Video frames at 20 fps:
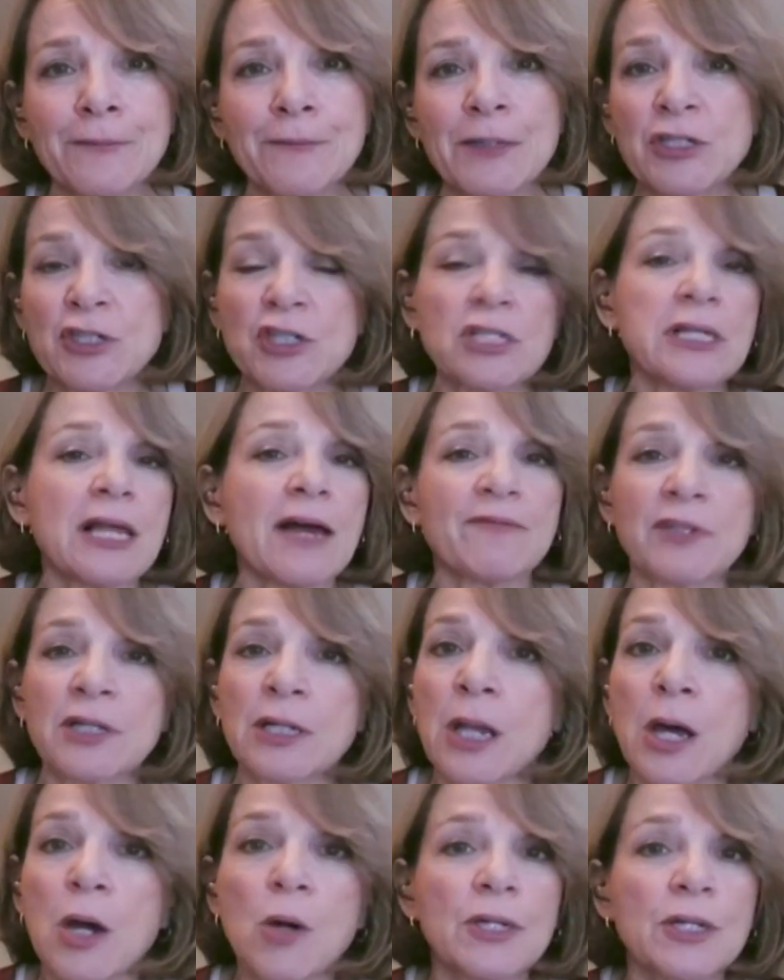He just left
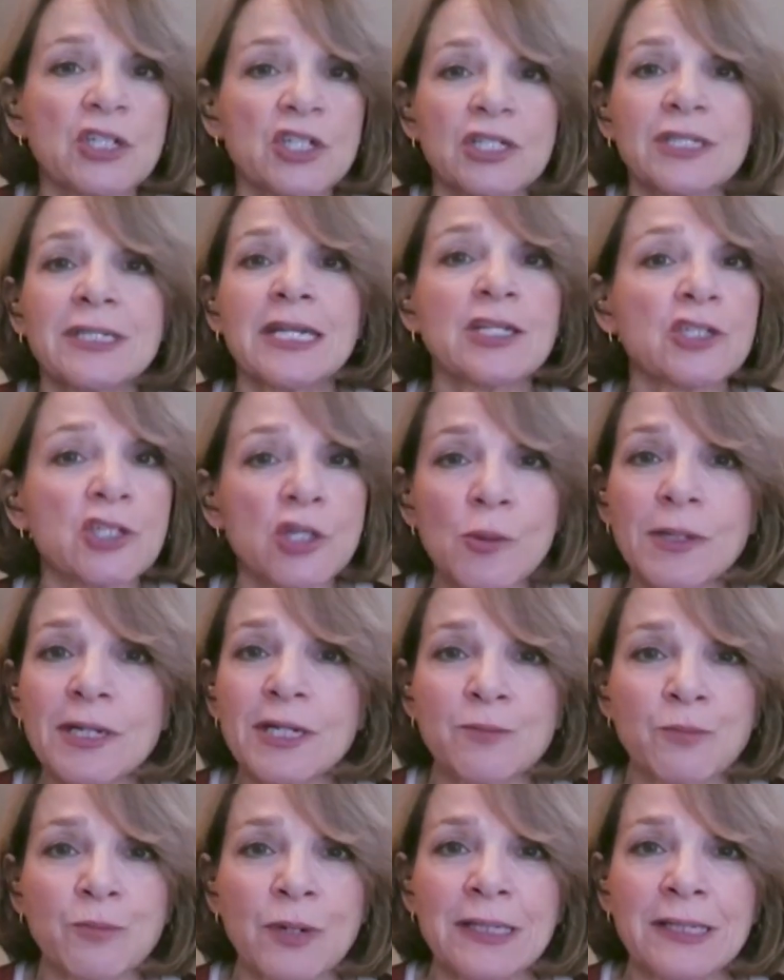it alone. He just didn't do it
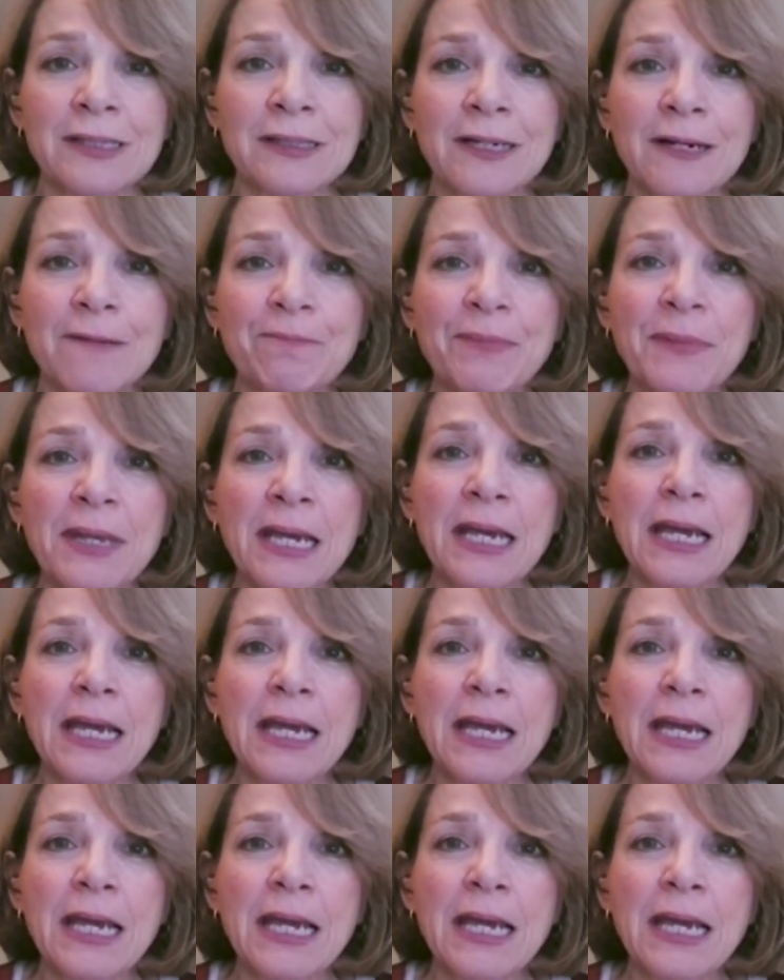as president.